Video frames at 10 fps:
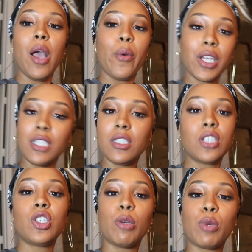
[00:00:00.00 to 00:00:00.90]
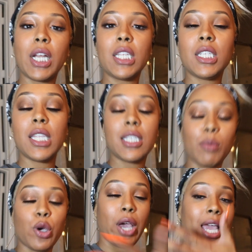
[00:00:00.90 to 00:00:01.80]
we're gonna just jump right into this. I'm
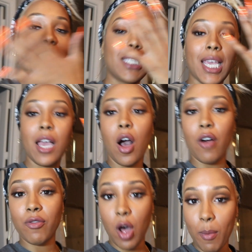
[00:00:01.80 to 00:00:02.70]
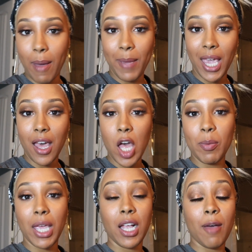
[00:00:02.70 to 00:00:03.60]
gonna go ahead and take off all my makeup
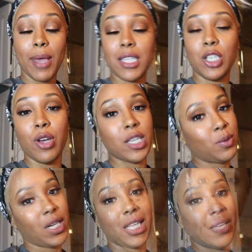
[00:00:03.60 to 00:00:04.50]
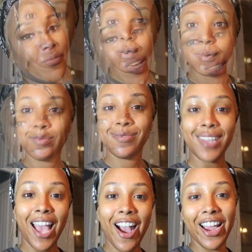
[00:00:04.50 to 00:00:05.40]
and come back to you guys with a clean
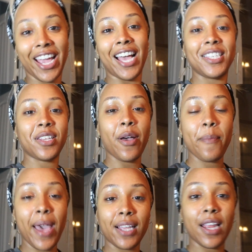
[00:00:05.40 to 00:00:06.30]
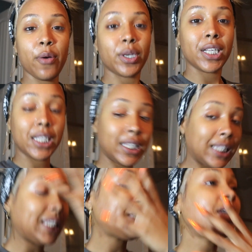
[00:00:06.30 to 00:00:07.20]
face. Alright guys, so I'm back now with a
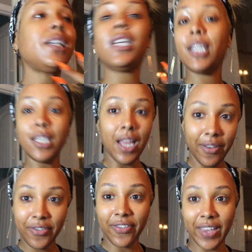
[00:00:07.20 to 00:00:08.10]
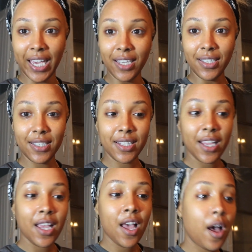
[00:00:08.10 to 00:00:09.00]
clean face.
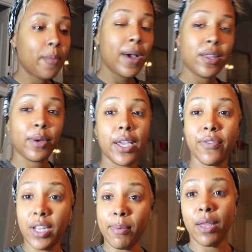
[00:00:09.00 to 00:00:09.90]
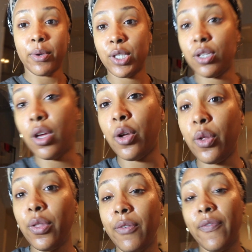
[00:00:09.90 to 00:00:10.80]
By the way, if anybody wants to
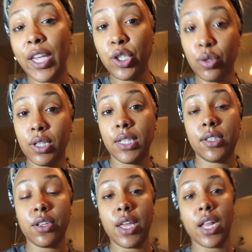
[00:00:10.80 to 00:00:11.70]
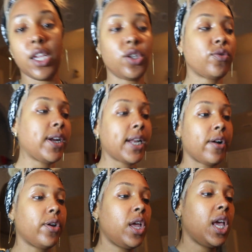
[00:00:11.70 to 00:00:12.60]
know, the facial cleanser that I use right
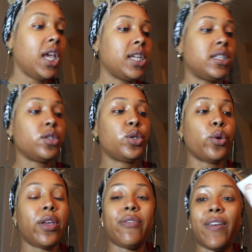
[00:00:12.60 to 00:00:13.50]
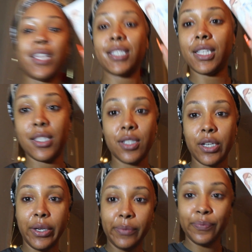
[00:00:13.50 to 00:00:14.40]
now is the Soy Face
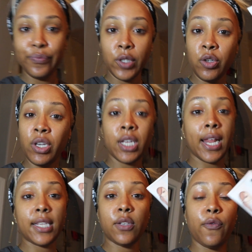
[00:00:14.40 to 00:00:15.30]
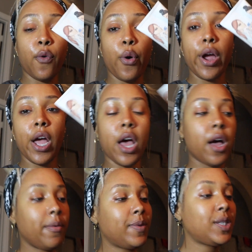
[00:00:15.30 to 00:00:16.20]
Cleanser. You can get it at Sephora.
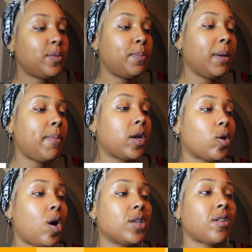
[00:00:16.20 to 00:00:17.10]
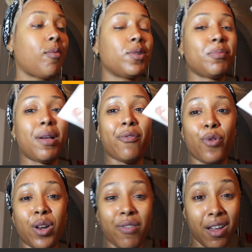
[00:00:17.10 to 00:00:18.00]
This big bottle costs almost about
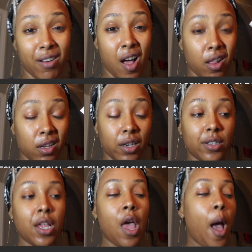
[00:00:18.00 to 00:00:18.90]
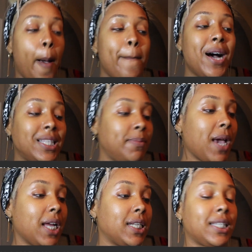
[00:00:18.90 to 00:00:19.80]
$45, but to be
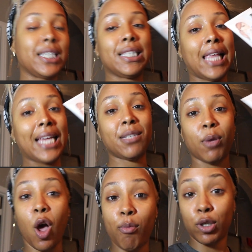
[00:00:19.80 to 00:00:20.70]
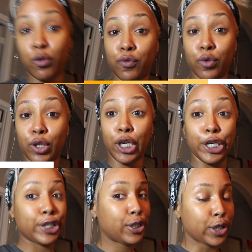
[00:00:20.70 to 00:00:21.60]
honest, it's lasted me almost a full
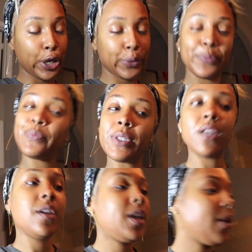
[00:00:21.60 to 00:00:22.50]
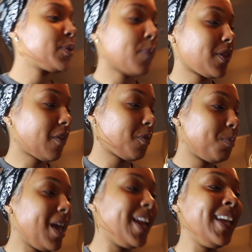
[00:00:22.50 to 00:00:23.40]
year, so it was worth every
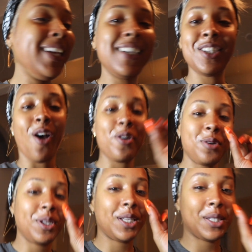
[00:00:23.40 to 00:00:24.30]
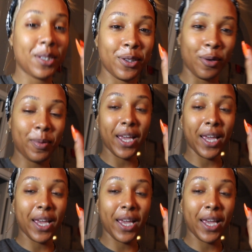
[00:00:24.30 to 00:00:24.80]
penny because all you need is a little